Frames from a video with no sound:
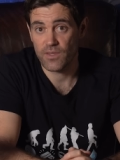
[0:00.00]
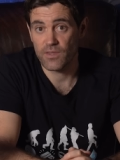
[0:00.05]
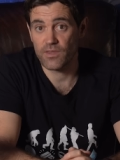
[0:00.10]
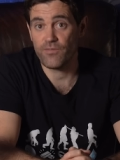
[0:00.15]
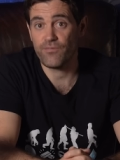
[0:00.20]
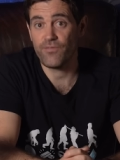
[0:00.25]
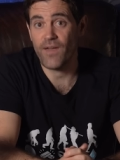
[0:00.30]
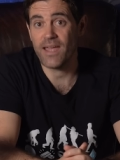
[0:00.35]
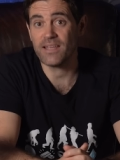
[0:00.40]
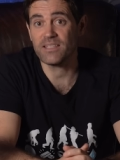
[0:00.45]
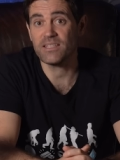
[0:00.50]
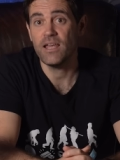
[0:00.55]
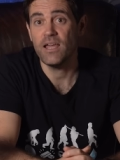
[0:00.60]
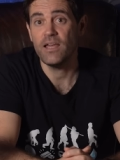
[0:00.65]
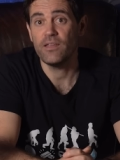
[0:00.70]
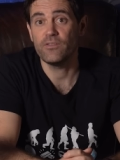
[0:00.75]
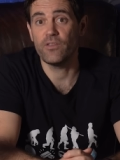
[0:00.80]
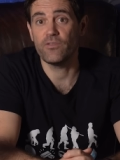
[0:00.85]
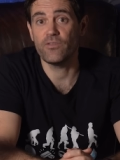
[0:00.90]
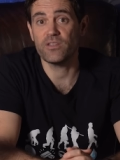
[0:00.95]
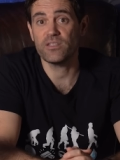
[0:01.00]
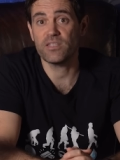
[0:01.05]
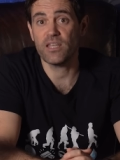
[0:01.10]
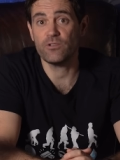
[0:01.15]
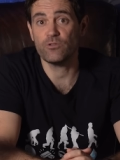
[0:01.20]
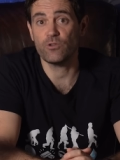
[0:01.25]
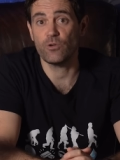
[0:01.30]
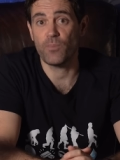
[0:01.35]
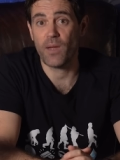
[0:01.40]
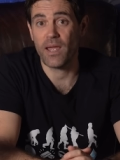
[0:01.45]
The fact that the
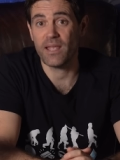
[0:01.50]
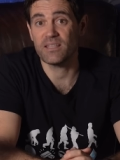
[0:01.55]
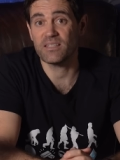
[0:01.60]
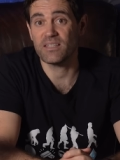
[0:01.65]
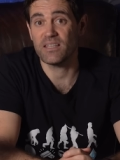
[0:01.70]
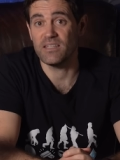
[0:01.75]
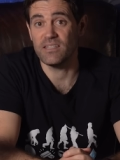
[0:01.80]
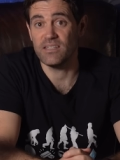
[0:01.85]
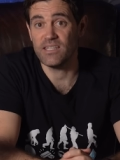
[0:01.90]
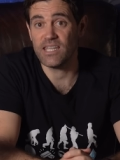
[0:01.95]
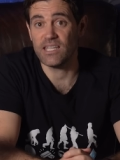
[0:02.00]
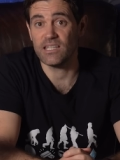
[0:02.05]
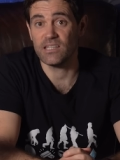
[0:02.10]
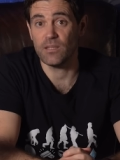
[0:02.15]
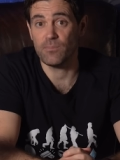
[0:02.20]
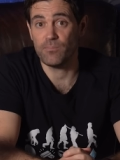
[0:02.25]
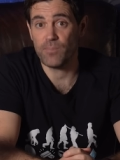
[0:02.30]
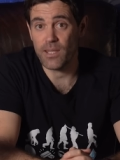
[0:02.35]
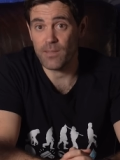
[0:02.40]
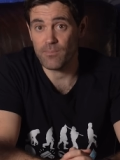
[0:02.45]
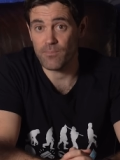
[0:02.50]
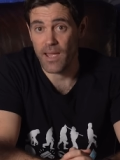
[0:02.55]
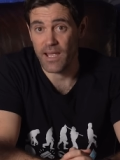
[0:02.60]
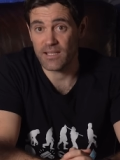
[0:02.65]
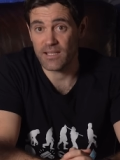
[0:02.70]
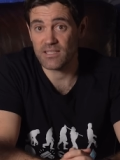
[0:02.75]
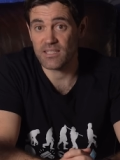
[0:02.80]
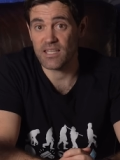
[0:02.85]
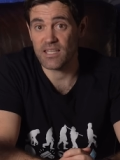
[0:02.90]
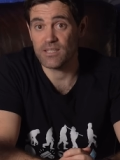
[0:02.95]
central banks need the big
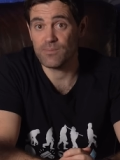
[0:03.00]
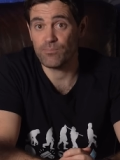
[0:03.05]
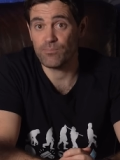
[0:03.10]
banks is